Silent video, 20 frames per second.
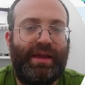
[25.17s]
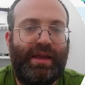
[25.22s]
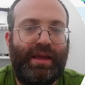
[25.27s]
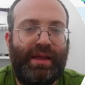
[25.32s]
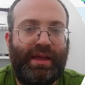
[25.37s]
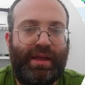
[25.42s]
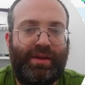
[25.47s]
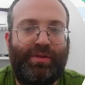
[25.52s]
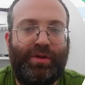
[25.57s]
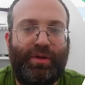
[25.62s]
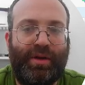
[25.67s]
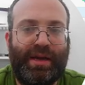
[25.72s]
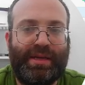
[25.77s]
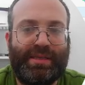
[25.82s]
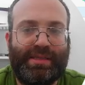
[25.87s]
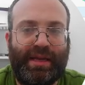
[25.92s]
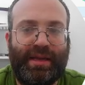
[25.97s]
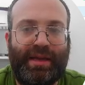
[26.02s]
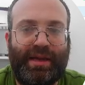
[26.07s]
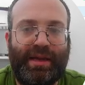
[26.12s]
give you
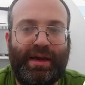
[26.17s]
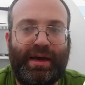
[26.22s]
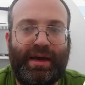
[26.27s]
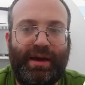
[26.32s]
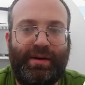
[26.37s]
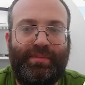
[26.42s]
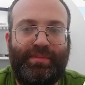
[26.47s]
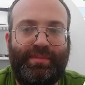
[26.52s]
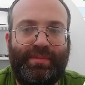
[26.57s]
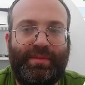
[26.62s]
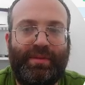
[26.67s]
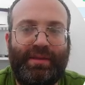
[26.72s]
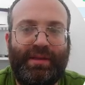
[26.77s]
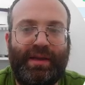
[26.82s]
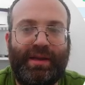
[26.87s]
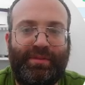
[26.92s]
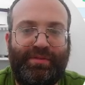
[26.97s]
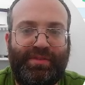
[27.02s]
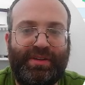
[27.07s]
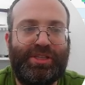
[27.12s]
guys to
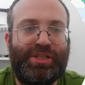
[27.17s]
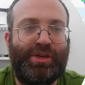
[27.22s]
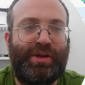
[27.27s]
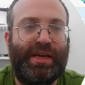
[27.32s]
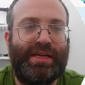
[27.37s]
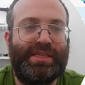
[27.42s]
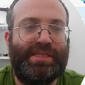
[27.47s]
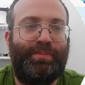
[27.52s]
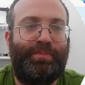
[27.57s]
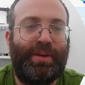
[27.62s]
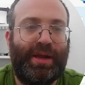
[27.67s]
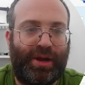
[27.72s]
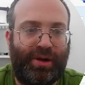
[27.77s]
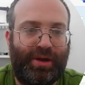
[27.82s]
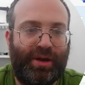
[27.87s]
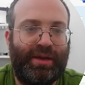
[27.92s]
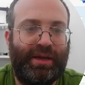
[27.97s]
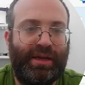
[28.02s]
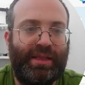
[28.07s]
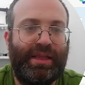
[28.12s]
convince you guys
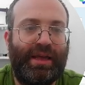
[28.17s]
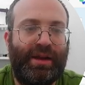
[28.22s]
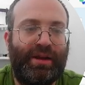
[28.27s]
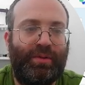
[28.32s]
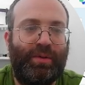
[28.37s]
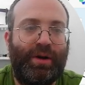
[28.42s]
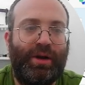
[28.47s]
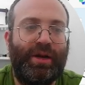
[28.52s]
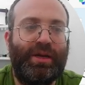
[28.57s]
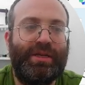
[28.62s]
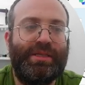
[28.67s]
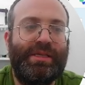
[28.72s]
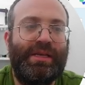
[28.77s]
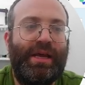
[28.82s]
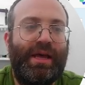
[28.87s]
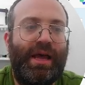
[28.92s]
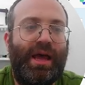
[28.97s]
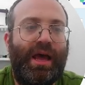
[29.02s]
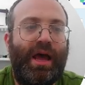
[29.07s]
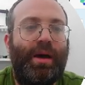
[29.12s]
empirically that it works,
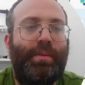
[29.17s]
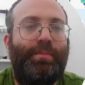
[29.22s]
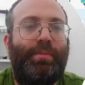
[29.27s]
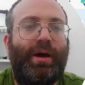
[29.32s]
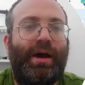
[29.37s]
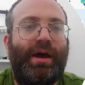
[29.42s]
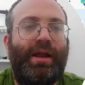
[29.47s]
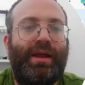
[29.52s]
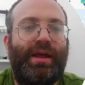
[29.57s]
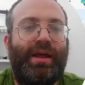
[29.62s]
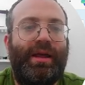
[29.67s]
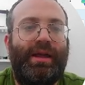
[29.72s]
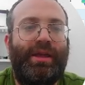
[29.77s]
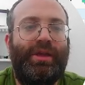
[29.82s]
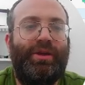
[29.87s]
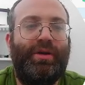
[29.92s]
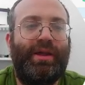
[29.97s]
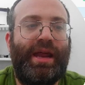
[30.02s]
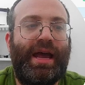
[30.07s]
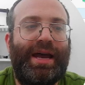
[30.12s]
but
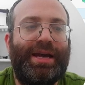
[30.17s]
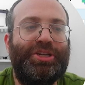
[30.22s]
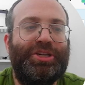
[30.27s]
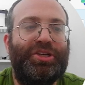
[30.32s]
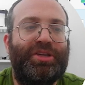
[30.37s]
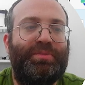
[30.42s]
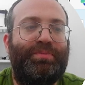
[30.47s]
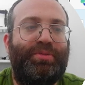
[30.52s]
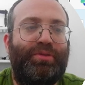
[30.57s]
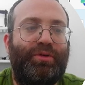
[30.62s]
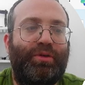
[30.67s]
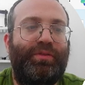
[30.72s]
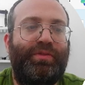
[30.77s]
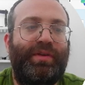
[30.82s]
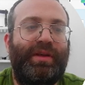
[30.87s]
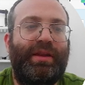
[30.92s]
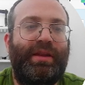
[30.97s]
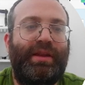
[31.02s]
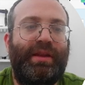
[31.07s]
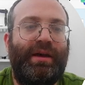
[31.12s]
you can actually prove
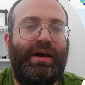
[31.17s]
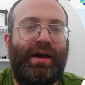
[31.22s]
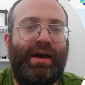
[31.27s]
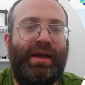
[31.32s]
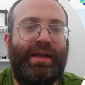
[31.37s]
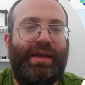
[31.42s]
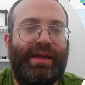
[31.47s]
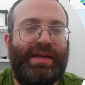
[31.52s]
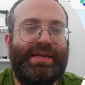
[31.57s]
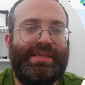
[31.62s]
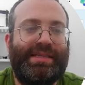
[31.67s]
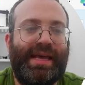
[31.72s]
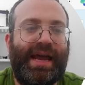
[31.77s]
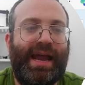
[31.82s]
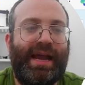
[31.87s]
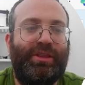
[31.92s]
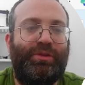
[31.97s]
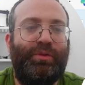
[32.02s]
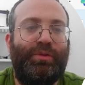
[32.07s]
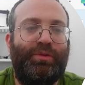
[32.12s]
it
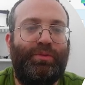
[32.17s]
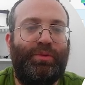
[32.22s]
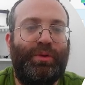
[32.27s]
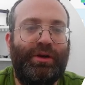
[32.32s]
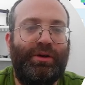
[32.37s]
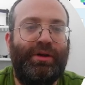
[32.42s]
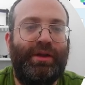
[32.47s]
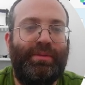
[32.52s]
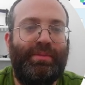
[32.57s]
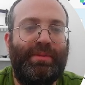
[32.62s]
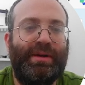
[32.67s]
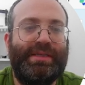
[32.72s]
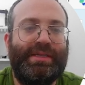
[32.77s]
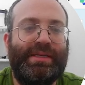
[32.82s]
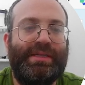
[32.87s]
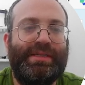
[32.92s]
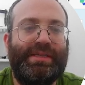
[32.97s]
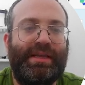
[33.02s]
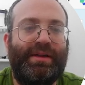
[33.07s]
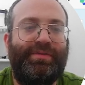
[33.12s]
exact with real limits
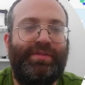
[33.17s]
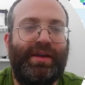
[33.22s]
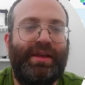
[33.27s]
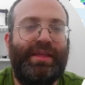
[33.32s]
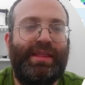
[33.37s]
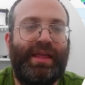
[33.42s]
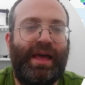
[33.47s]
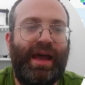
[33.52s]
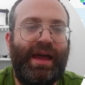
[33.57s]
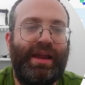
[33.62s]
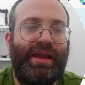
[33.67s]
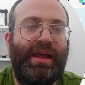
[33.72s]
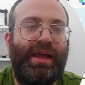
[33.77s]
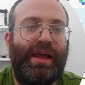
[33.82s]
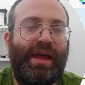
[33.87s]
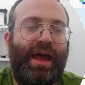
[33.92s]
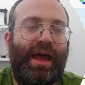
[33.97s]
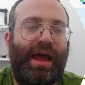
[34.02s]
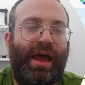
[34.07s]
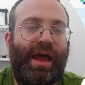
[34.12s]
and stuff like that.
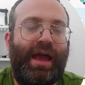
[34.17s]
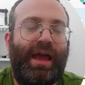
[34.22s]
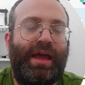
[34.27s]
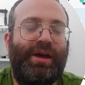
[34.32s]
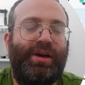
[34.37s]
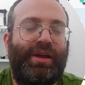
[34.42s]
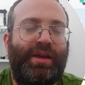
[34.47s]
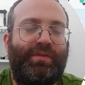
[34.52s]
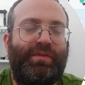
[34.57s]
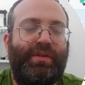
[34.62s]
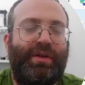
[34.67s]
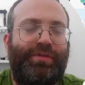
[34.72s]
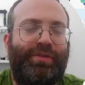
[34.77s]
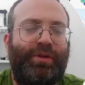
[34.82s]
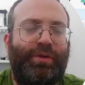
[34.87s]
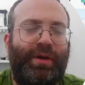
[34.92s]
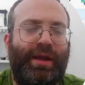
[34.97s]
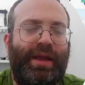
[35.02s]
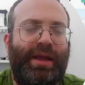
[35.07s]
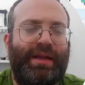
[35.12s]
And I'll give you a
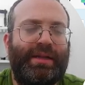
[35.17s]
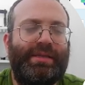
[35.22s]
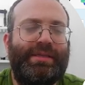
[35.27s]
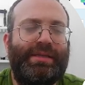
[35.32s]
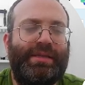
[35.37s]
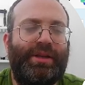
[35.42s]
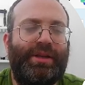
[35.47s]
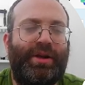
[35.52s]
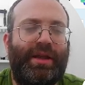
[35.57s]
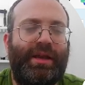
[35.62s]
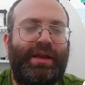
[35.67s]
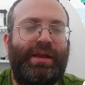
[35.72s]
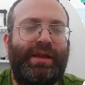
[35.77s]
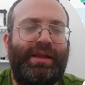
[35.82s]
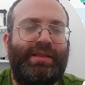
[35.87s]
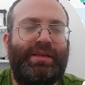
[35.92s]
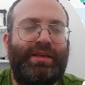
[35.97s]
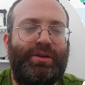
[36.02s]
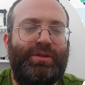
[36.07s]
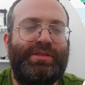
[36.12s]
few hints. You're going to
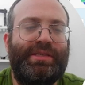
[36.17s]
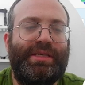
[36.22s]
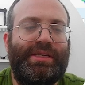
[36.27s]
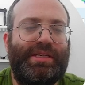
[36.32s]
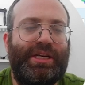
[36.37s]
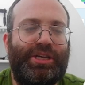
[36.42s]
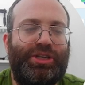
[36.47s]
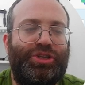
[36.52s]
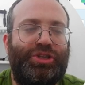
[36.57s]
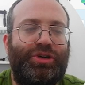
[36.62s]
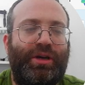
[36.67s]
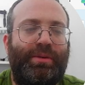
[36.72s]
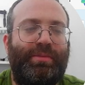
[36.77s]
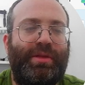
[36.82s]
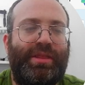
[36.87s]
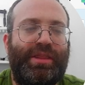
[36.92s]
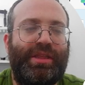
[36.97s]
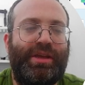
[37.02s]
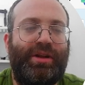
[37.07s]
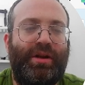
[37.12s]
need to use the central
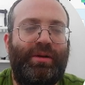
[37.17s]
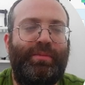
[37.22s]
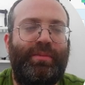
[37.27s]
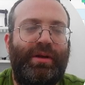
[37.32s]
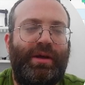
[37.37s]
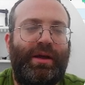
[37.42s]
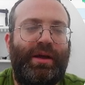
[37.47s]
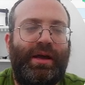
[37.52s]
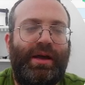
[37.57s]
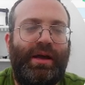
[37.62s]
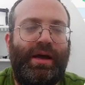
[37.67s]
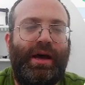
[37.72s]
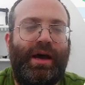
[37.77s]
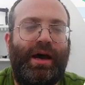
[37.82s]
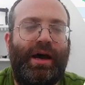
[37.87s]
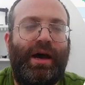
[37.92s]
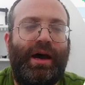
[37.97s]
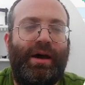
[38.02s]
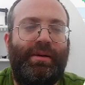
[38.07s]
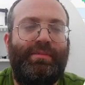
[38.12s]
limit theorem
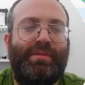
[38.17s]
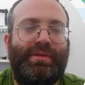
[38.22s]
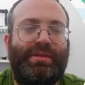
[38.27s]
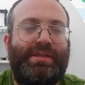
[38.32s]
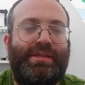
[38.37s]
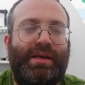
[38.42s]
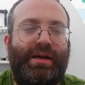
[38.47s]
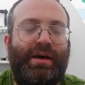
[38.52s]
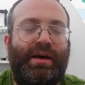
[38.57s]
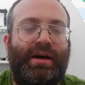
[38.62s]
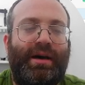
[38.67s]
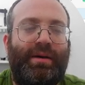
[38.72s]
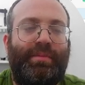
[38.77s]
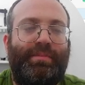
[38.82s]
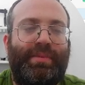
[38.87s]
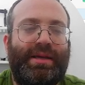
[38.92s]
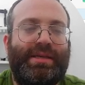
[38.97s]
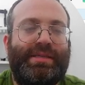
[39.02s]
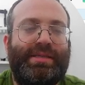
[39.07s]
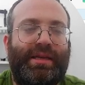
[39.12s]
to
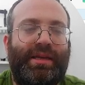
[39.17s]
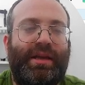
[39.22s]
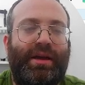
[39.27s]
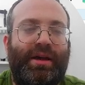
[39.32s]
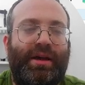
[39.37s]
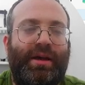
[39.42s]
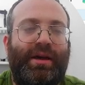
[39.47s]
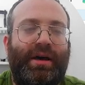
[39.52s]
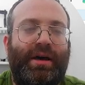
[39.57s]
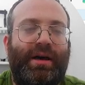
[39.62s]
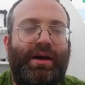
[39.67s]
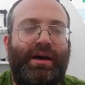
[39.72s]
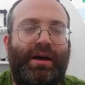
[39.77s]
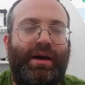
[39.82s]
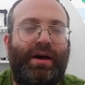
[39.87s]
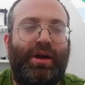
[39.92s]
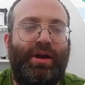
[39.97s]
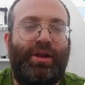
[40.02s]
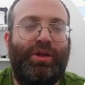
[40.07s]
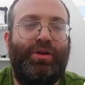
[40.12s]
basically
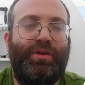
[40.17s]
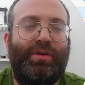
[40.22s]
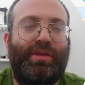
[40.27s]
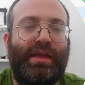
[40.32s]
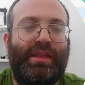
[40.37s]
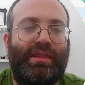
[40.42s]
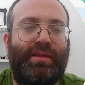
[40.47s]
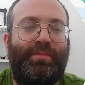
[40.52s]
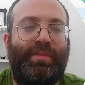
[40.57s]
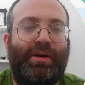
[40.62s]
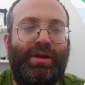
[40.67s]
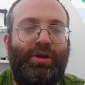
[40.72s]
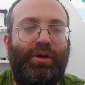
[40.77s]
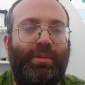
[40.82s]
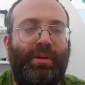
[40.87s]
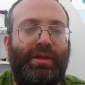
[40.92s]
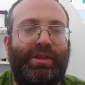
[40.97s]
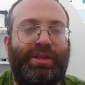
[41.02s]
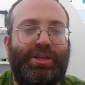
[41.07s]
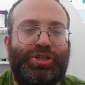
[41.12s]
argue that the
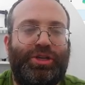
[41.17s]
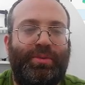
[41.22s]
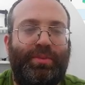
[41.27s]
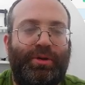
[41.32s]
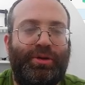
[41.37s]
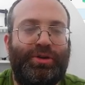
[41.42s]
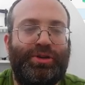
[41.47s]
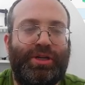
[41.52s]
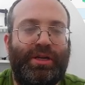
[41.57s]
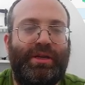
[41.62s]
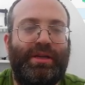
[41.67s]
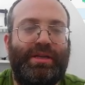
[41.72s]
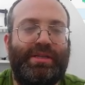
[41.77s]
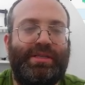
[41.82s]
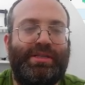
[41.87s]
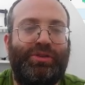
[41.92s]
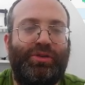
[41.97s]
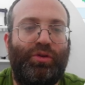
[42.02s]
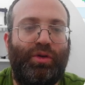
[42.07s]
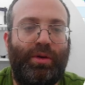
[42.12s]
binomial distribution
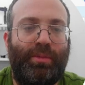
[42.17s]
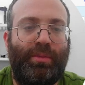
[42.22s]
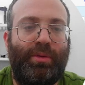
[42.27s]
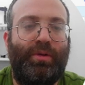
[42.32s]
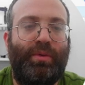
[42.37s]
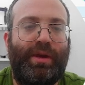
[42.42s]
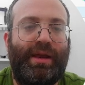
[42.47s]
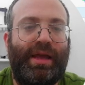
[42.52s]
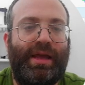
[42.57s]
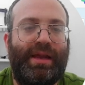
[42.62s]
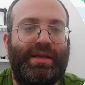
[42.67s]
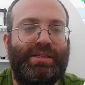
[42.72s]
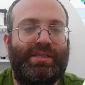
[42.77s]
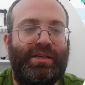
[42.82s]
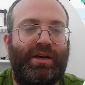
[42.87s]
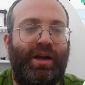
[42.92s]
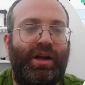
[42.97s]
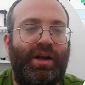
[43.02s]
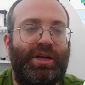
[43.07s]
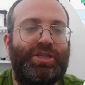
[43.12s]
is normal when n is
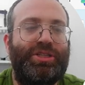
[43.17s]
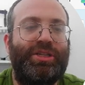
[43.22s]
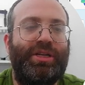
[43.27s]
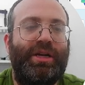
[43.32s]
large.